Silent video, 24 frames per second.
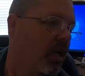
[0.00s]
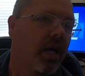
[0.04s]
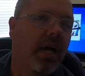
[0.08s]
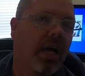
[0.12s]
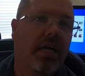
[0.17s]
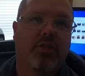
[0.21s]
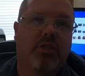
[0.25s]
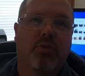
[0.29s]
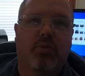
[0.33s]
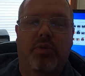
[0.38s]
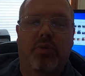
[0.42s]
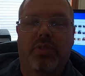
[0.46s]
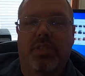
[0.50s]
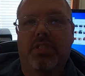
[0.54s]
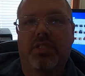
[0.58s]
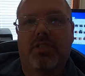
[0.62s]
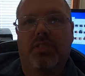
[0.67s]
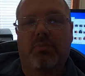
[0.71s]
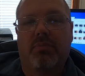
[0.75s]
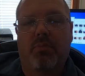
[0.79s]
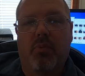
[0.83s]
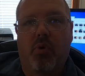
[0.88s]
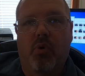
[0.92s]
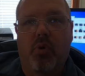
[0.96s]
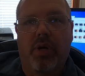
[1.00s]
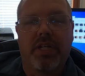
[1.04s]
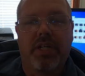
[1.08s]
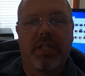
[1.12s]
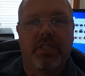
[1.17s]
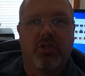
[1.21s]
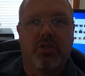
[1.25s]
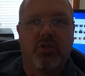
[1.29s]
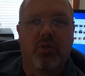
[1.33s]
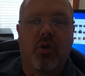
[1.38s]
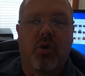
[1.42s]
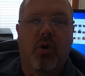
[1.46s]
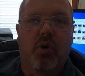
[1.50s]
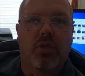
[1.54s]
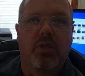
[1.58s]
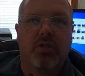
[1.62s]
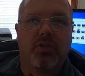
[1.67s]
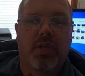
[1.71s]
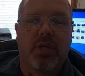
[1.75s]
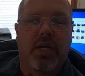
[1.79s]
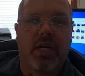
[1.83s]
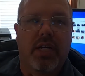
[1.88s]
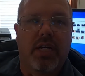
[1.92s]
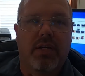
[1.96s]
just want to get some more extra hard
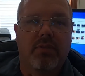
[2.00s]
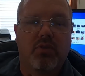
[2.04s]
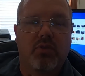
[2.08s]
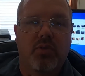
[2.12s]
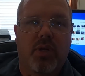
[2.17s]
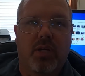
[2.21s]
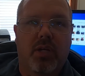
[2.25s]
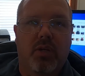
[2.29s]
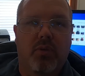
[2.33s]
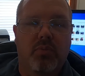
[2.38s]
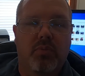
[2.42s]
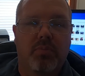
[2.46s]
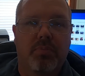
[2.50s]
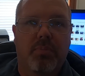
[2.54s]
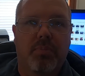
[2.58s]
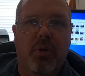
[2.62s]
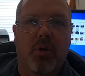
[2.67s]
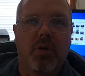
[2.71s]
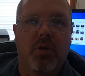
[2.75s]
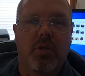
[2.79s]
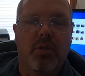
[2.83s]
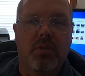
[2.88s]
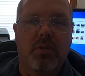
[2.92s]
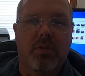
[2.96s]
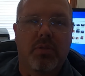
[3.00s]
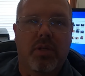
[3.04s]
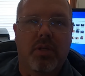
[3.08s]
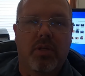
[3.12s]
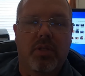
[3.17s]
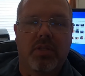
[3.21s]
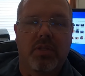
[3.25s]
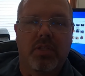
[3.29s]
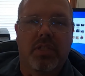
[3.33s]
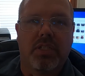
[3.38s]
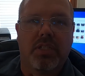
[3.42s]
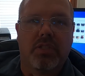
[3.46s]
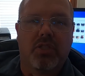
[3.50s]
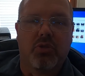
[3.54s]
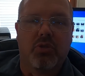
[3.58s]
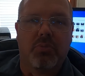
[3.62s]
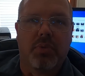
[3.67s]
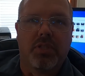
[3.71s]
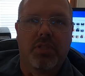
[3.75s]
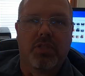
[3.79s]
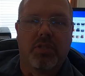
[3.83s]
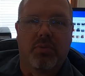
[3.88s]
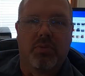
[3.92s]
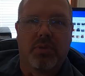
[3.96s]
drive so I don't burn it, get too
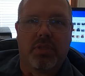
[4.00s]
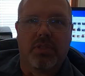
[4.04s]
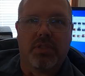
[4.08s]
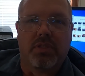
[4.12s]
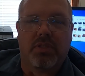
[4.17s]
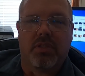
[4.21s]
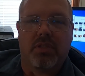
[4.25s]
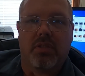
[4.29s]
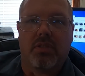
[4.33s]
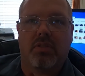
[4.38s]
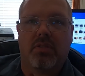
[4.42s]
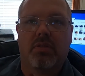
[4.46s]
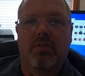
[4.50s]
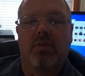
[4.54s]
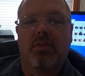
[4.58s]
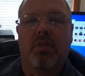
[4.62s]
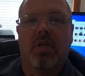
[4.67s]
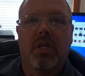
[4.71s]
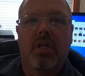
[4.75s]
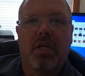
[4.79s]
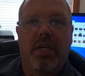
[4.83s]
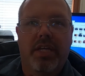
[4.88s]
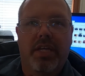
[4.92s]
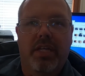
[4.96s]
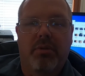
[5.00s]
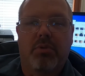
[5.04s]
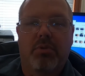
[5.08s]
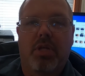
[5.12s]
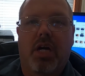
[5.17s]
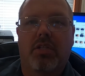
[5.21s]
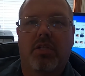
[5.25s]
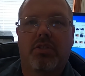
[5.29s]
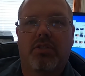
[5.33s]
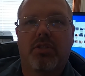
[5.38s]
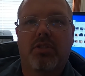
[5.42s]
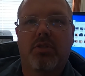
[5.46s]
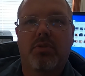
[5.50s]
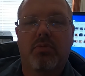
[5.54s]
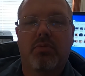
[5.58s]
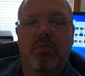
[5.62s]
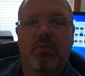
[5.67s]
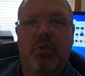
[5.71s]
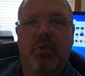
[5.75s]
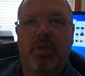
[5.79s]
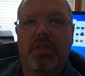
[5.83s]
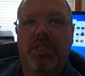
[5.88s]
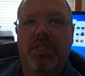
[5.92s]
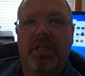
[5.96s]
much on this M.2
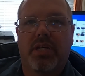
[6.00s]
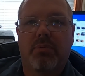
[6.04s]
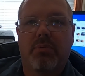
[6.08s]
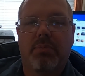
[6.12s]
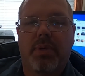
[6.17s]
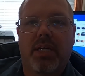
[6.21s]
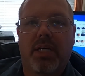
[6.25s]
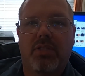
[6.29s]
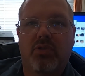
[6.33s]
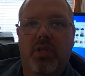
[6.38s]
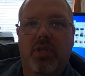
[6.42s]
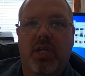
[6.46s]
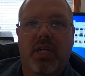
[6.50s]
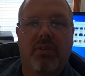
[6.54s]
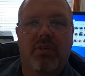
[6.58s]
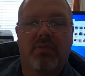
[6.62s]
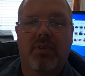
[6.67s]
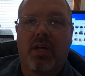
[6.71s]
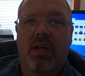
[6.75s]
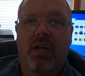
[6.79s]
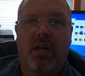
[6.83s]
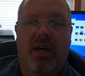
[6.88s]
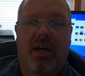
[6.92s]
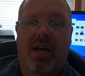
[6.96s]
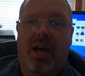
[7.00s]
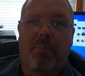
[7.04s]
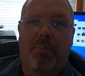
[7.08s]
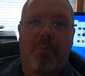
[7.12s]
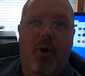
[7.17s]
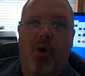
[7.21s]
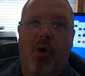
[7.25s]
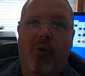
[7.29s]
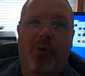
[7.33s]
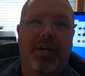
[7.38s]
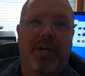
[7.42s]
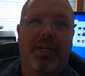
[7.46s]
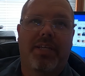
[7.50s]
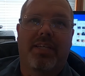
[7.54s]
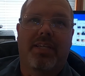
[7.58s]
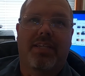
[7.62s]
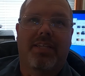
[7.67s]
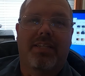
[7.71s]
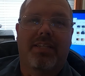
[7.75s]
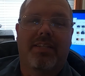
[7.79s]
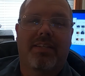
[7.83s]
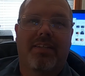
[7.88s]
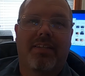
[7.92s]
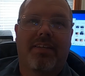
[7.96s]
1 terabyte drive. I'm already at
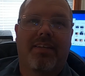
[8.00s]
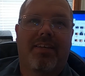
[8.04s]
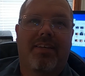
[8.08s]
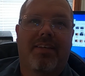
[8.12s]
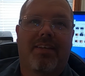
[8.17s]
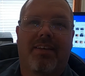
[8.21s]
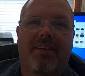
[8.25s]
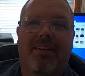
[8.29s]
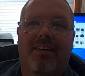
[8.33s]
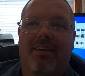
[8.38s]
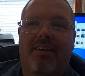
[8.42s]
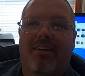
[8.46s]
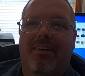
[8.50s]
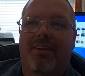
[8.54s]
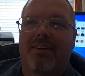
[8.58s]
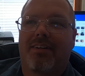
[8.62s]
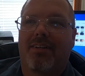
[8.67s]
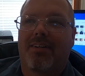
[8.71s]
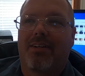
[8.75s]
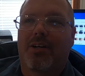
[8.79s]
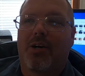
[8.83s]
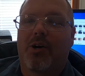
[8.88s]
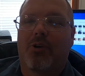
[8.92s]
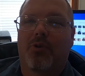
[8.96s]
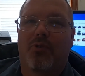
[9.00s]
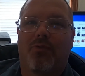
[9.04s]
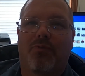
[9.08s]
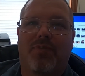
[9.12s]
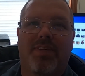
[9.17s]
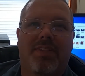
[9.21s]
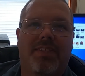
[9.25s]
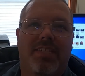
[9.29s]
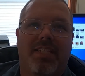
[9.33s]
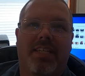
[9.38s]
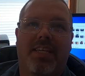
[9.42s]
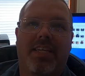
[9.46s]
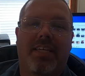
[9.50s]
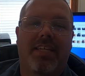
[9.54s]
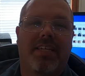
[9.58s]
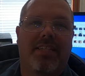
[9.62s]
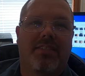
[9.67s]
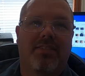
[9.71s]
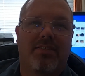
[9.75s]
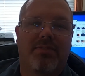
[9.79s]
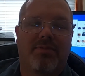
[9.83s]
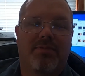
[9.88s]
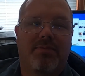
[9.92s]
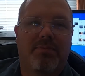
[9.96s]
150
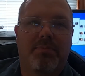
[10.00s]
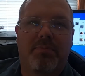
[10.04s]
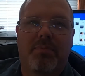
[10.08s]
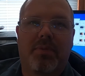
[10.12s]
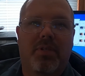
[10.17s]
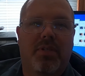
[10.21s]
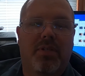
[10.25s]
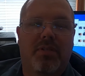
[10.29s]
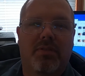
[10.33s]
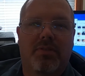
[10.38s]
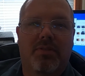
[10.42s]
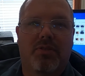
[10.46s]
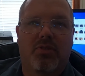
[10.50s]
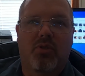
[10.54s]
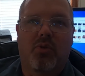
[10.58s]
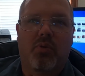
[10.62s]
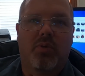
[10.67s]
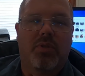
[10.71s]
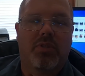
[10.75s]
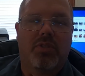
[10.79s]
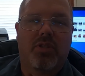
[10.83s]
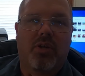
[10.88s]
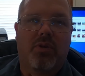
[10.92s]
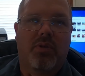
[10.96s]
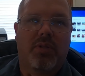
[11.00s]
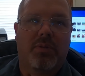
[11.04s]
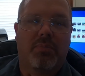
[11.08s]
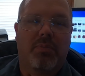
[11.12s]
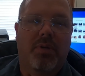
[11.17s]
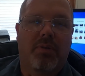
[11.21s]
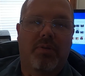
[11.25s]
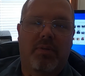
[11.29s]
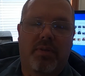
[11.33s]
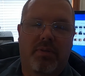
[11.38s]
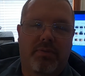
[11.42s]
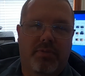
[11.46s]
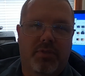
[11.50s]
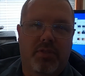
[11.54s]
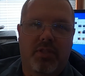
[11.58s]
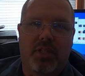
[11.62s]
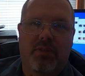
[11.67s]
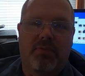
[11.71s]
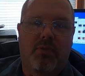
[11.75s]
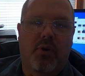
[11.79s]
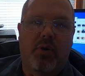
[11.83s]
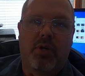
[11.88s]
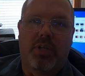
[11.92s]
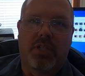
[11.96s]
gigs of storage already, of
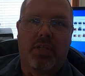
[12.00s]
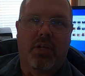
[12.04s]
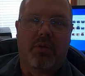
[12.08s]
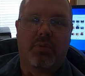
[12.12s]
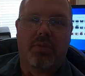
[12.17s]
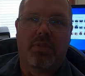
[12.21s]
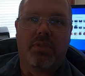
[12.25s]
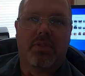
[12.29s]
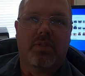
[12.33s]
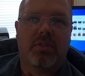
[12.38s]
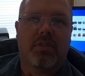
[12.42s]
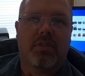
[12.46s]
stuff already on it,